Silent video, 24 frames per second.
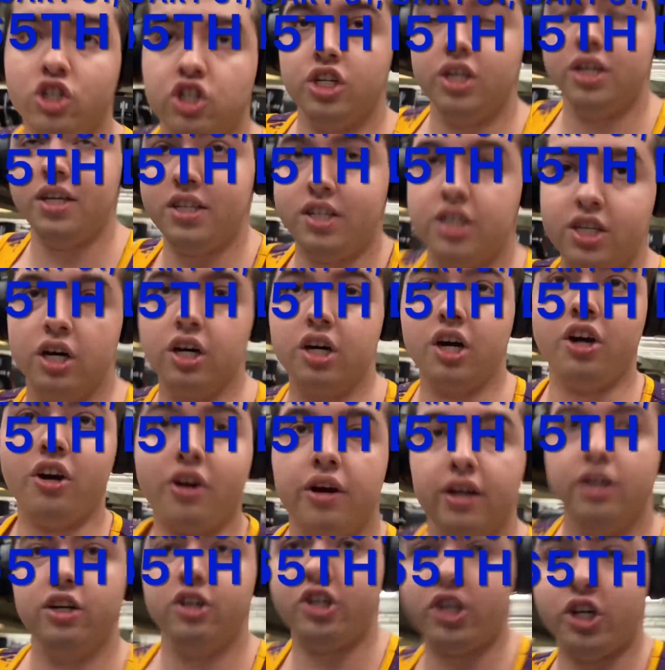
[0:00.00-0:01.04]
these
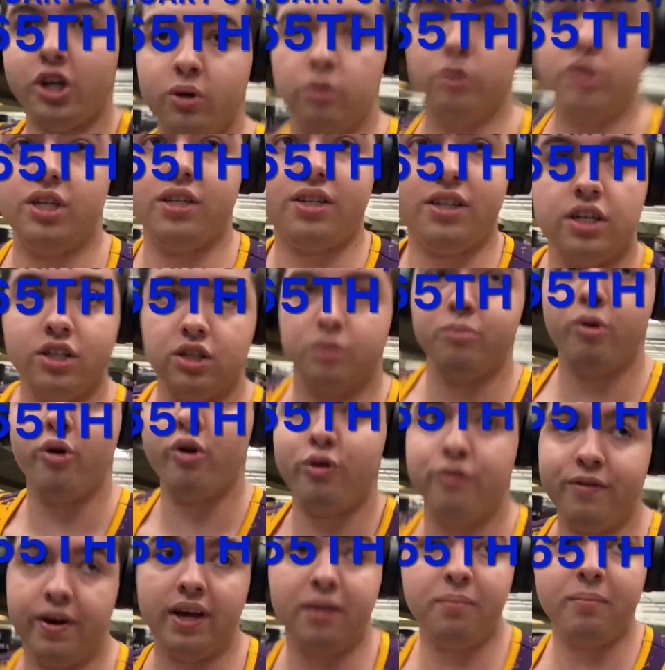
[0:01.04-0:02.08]
cooking shows. It does
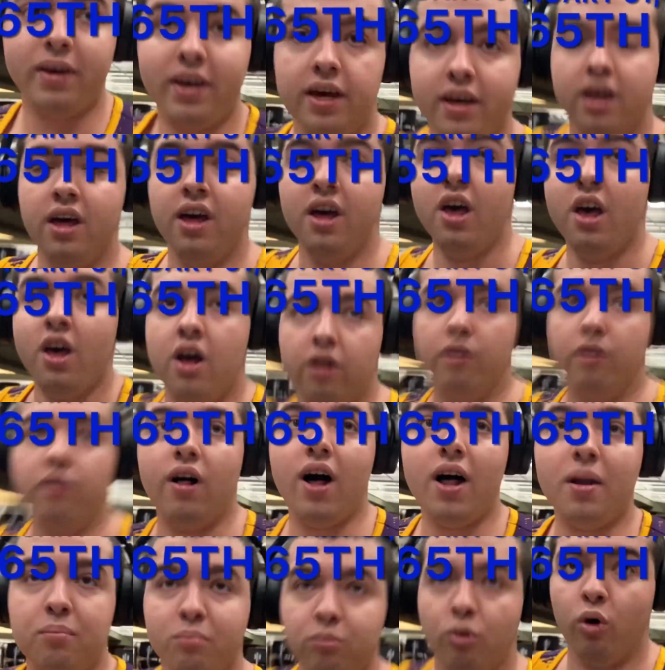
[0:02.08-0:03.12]
motivate me a
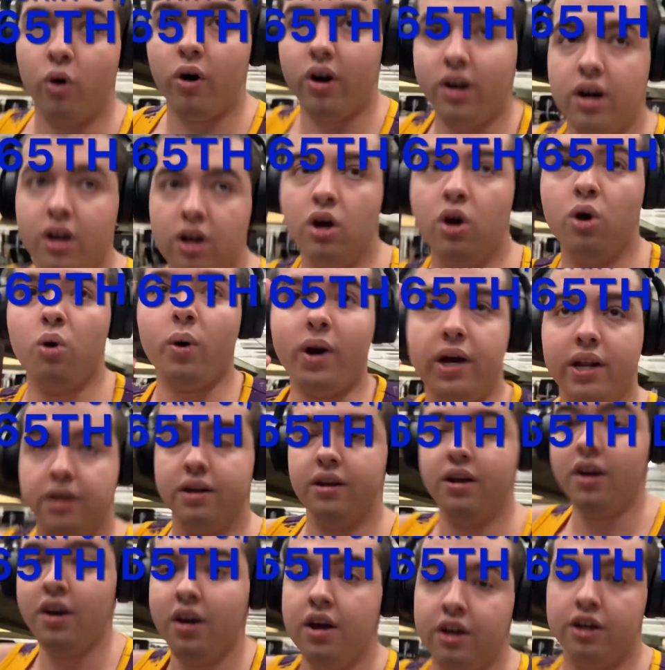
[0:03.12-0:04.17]
lot more when
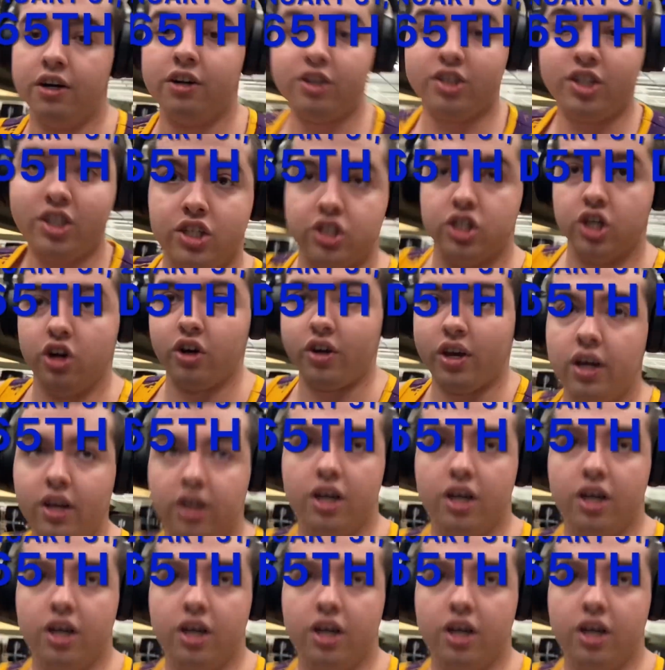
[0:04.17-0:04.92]
there's these cooking